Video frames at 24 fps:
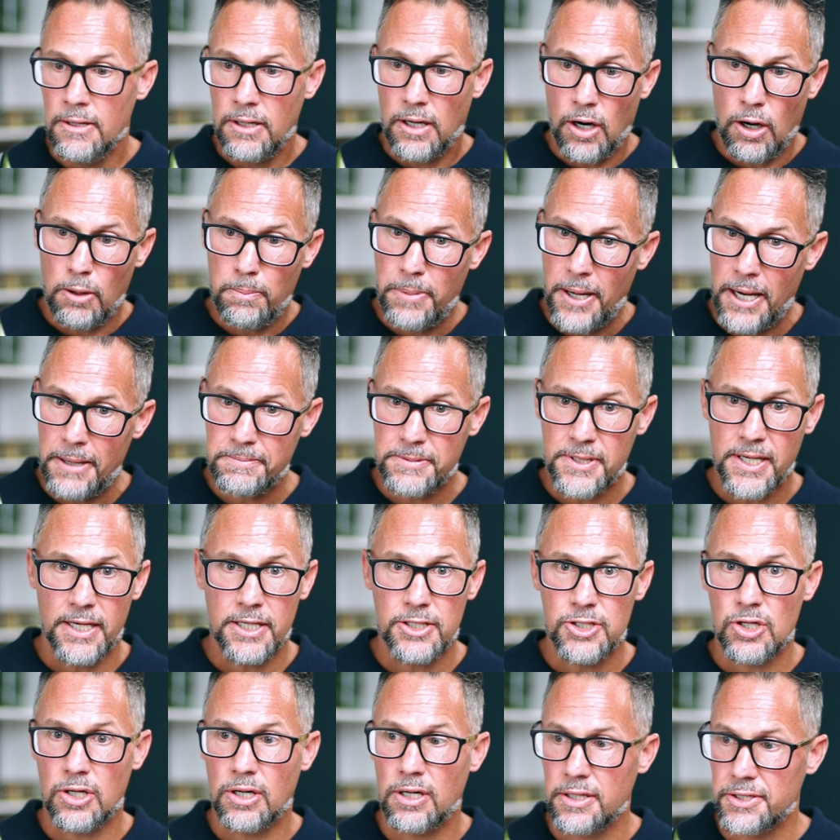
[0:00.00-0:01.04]
all
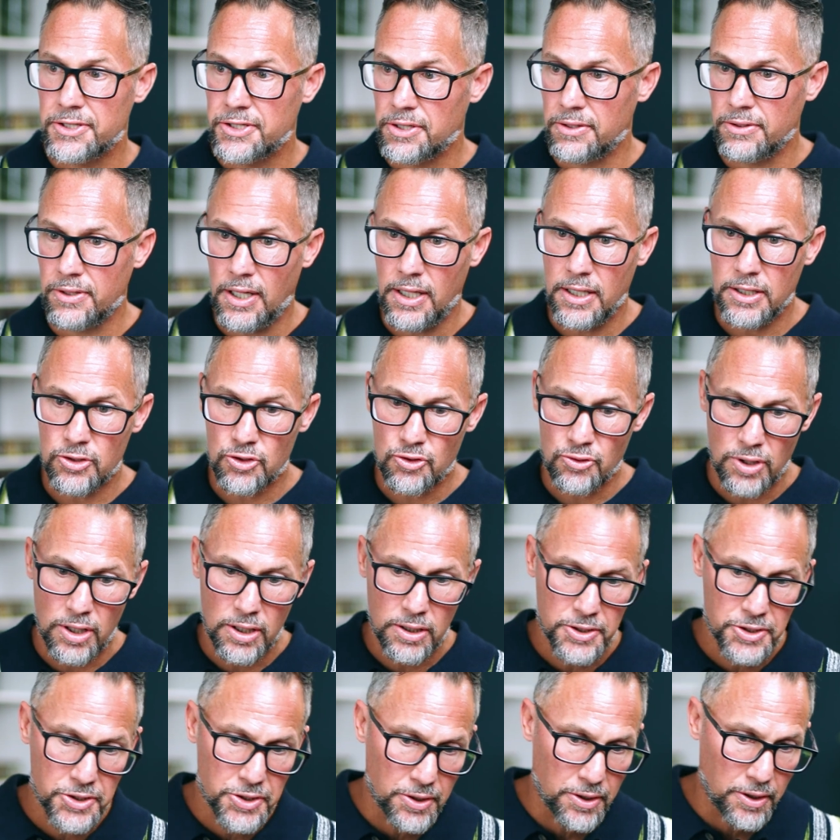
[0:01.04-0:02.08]
peptides are is they're not
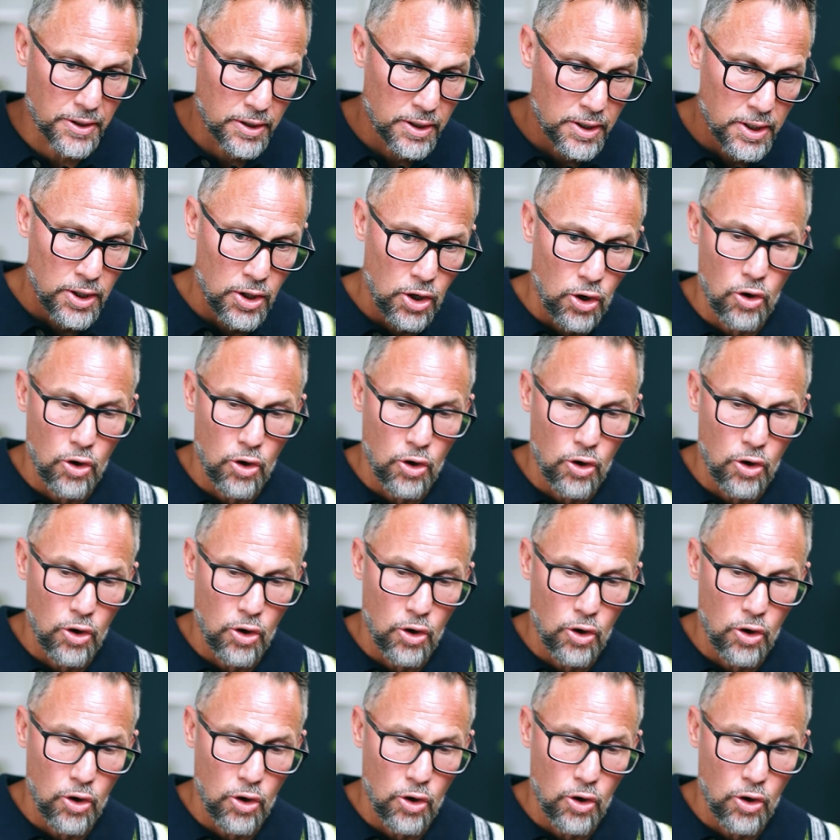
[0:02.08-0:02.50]
drugs that are